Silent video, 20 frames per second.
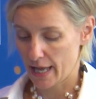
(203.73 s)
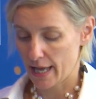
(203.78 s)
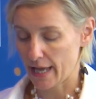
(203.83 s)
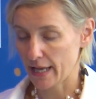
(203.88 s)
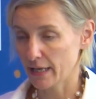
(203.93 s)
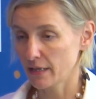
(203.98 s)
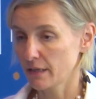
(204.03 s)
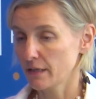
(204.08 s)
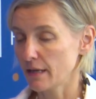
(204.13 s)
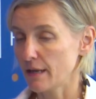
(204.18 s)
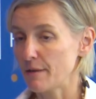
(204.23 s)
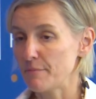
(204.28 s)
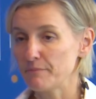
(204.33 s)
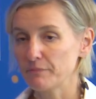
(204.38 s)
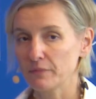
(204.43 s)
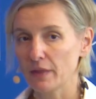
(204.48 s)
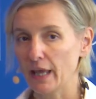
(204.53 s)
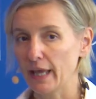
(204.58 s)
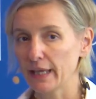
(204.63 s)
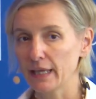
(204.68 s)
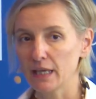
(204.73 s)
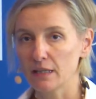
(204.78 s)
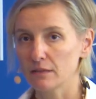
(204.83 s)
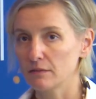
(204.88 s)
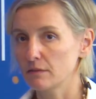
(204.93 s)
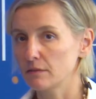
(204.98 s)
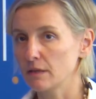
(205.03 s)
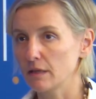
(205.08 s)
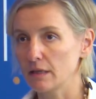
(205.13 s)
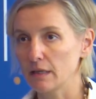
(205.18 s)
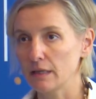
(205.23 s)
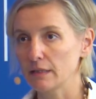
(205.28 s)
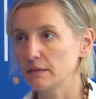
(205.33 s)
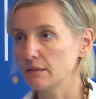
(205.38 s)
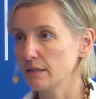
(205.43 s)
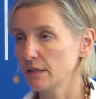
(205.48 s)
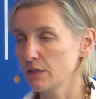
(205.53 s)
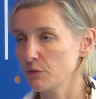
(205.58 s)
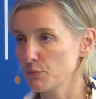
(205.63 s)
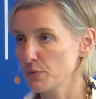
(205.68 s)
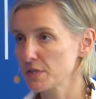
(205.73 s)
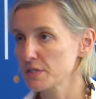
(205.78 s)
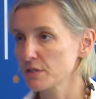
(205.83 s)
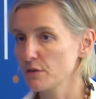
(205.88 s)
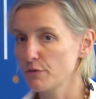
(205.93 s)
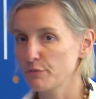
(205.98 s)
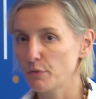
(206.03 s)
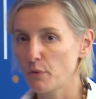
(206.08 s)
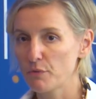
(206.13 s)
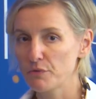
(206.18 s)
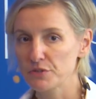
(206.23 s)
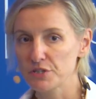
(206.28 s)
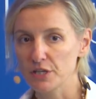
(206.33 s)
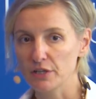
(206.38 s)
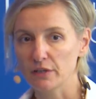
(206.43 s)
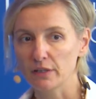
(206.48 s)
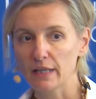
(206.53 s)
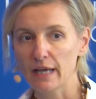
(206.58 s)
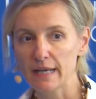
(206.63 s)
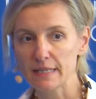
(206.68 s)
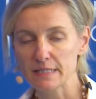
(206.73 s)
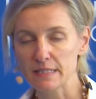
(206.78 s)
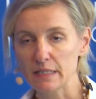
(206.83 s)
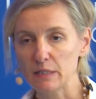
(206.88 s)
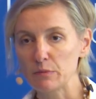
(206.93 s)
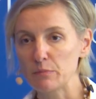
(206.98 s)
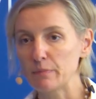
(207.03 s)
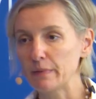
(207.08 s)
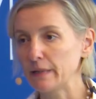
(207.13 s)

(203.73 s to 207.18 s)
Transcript: And again, at the risk of overgeneralizing,